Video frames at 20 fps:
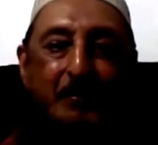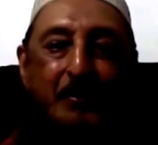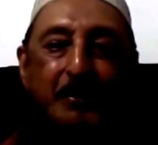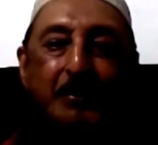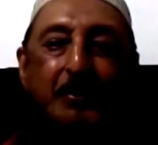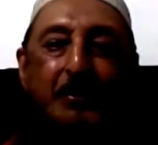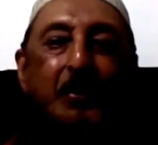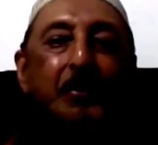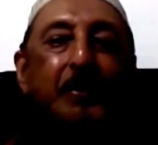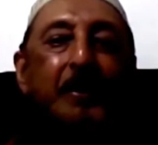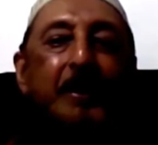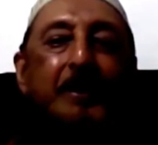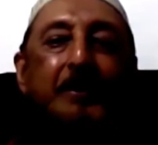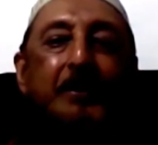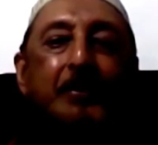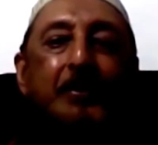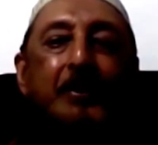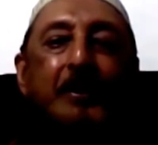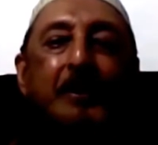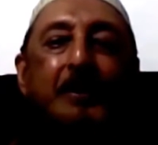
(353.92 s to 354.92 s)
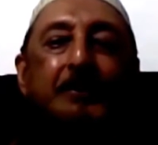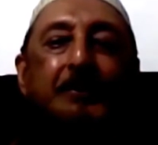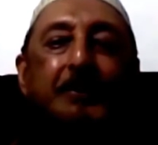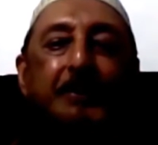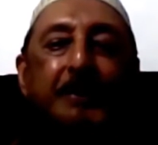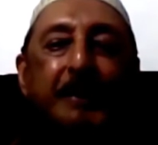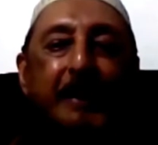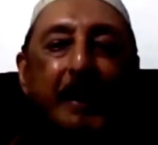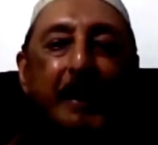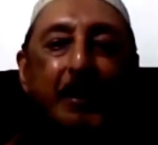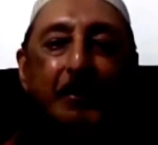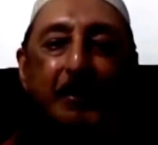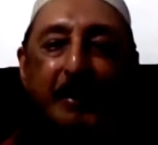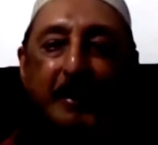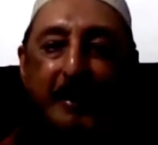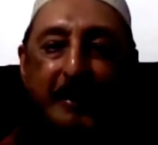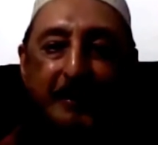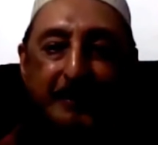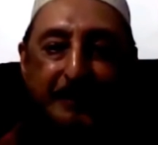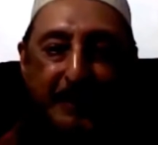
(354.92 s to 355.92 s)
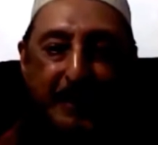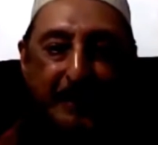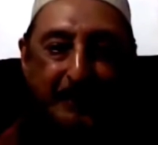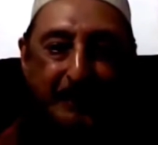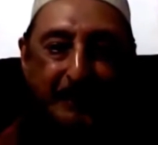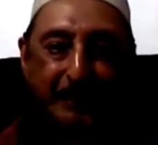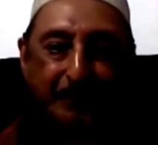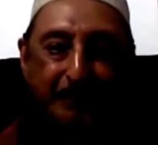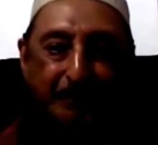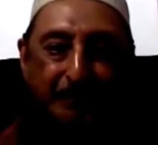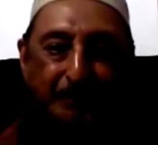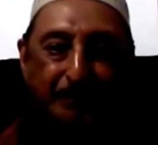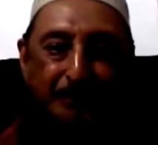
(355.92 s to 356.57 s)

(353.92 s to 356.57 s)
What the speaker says: But nowhere in the world today are we like that.